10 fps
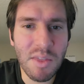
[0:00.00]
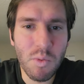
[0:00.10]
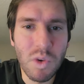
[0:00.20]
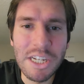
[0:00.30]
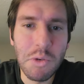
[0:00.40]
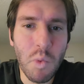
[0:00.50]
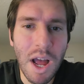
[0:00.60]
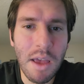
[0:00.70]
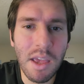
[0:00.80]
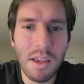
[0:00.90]
the reason
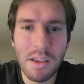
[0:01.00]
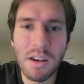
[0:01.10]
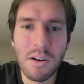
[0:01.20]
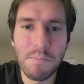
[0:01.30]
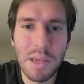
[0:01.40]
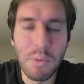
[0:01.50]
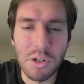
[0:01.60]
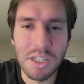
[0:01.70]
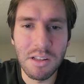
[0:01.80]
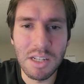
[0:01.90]
why, you know, people
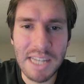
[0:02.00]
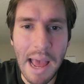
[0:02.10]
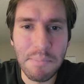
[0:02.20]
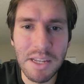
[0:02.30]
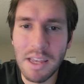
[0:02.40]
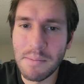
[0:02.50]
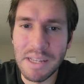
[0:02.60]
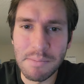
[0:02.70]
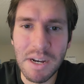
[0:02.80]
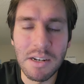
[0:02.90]
are still adapting it,
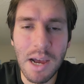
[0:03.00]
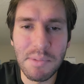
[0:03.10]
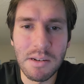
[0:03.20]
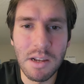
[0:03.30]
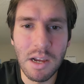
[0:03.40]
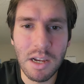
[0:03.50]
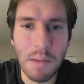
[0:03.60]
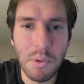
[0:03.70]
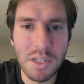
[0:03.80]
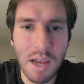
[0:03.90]
it's been adopted a
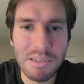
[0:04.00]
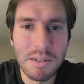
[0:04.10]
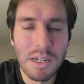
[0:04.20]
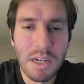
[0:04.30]
couple times,